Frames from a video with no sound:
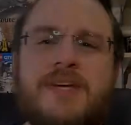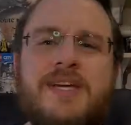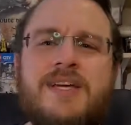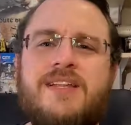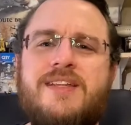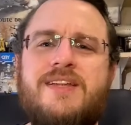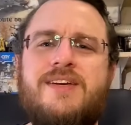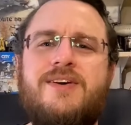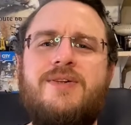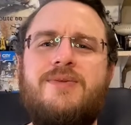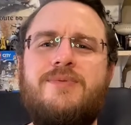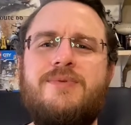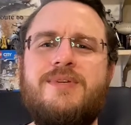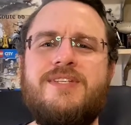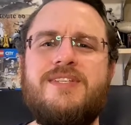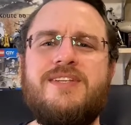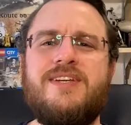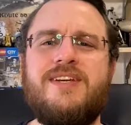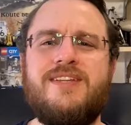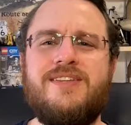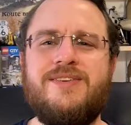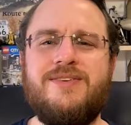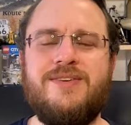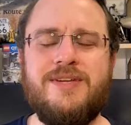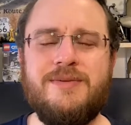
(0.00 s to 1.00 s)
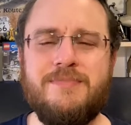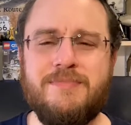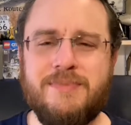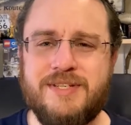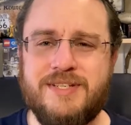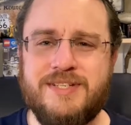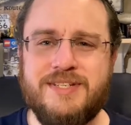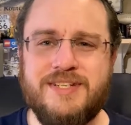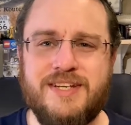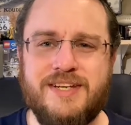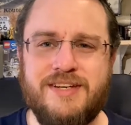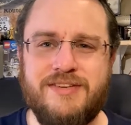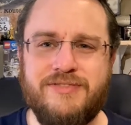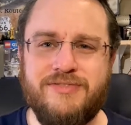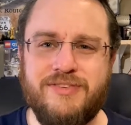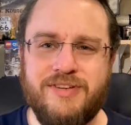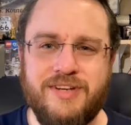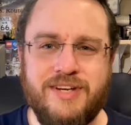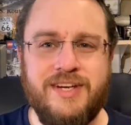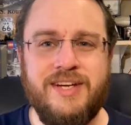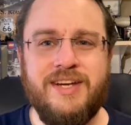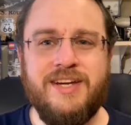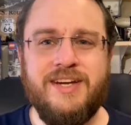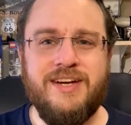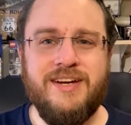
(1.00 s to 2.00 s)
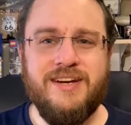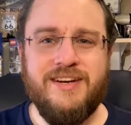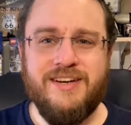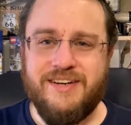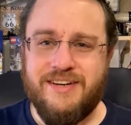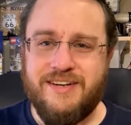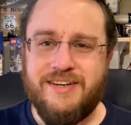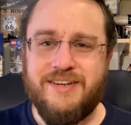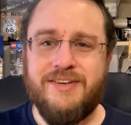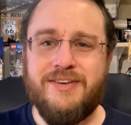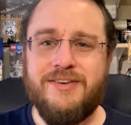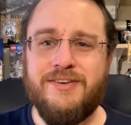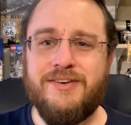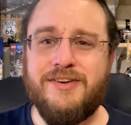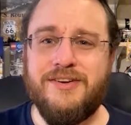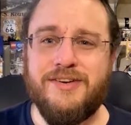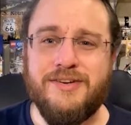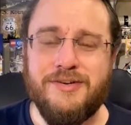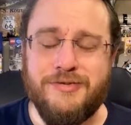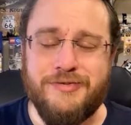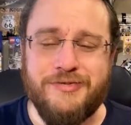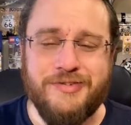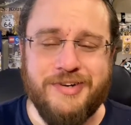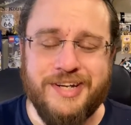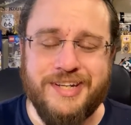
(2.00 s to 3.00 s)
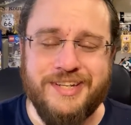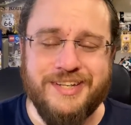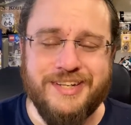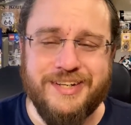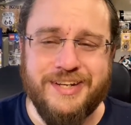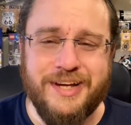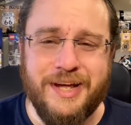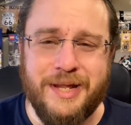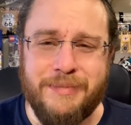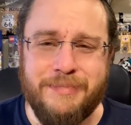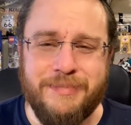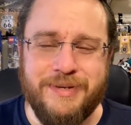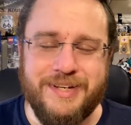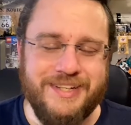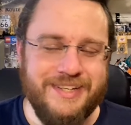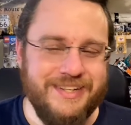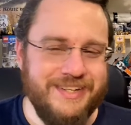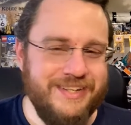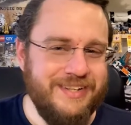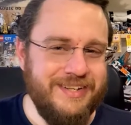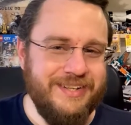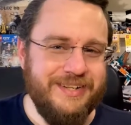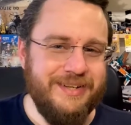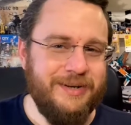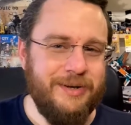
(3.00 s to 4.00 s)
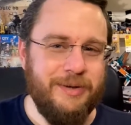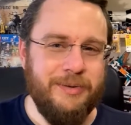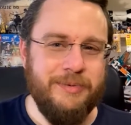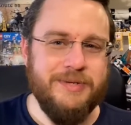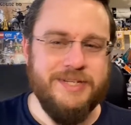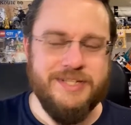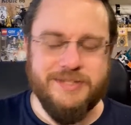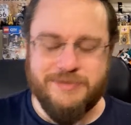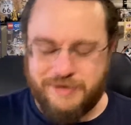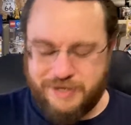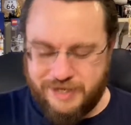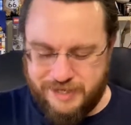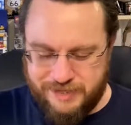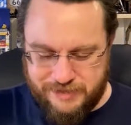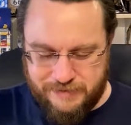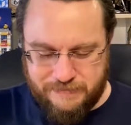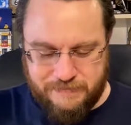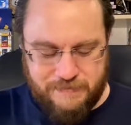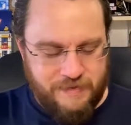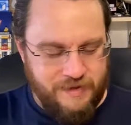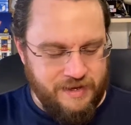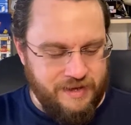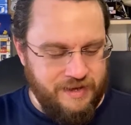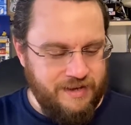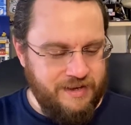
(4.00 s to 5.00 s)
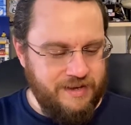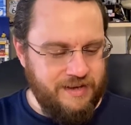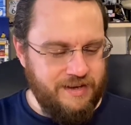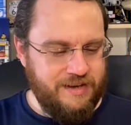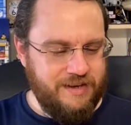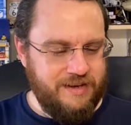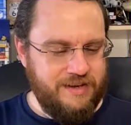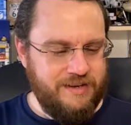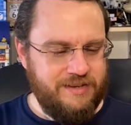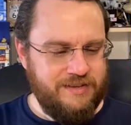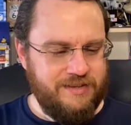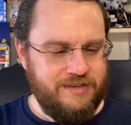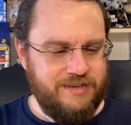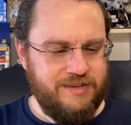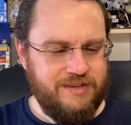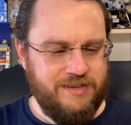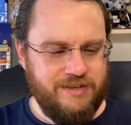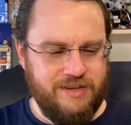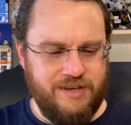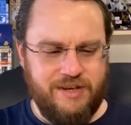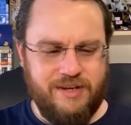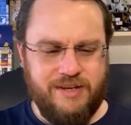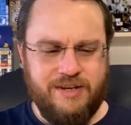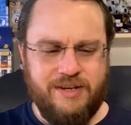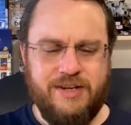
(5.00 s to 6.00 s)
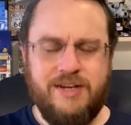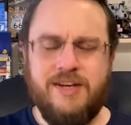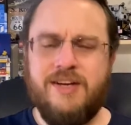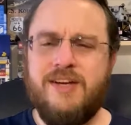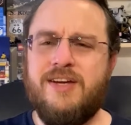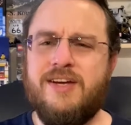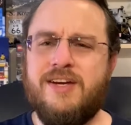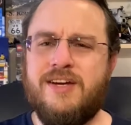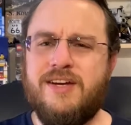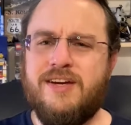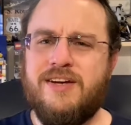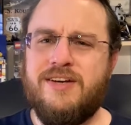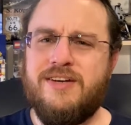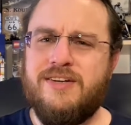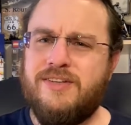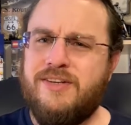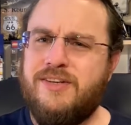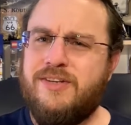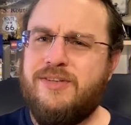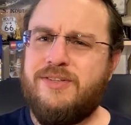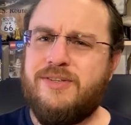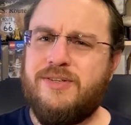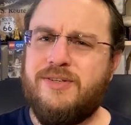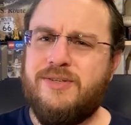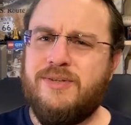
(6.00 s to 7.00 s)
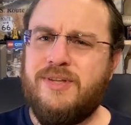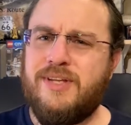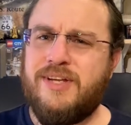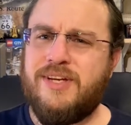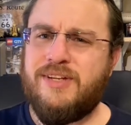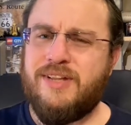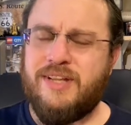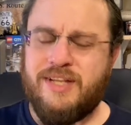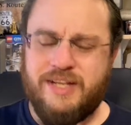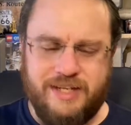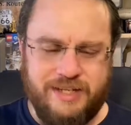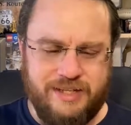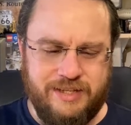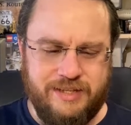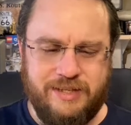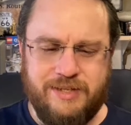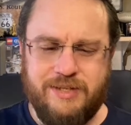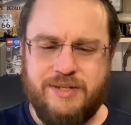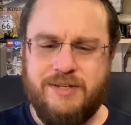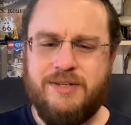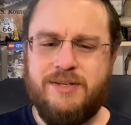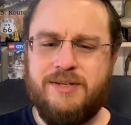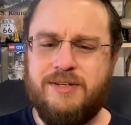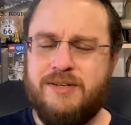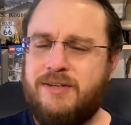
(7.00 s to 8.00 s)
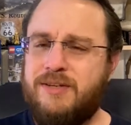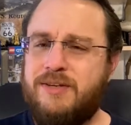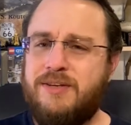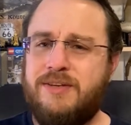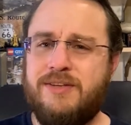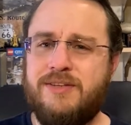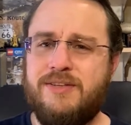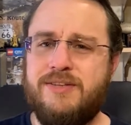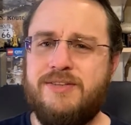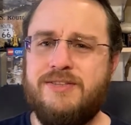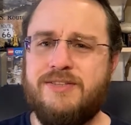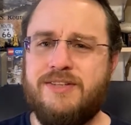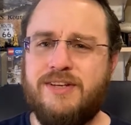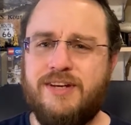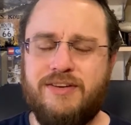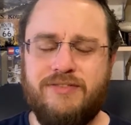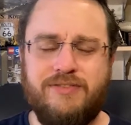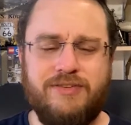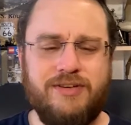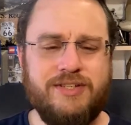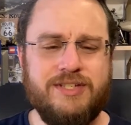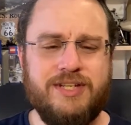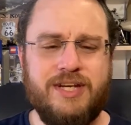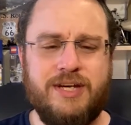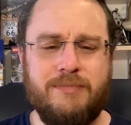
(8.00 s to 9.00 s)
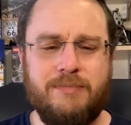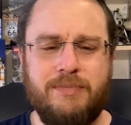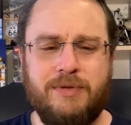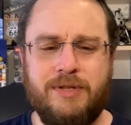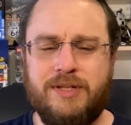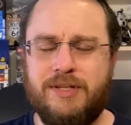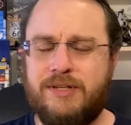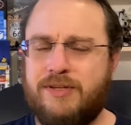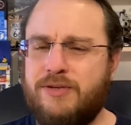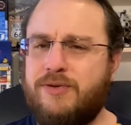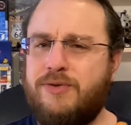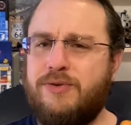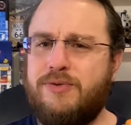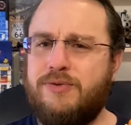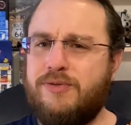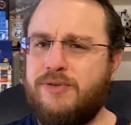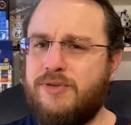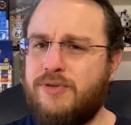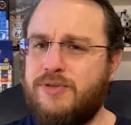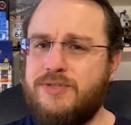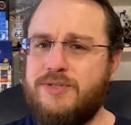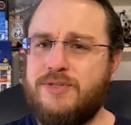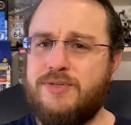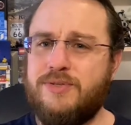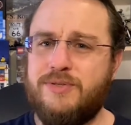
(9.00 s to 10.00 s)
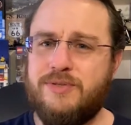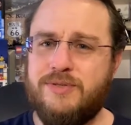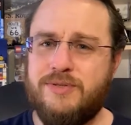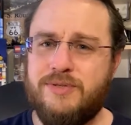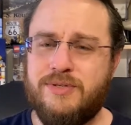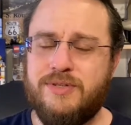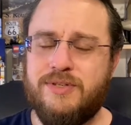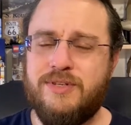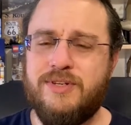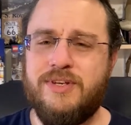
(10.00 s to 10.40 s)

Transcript: They're always there to keep us safe, a friend and helper, always great. And yeah, not only on land, this guy for example could also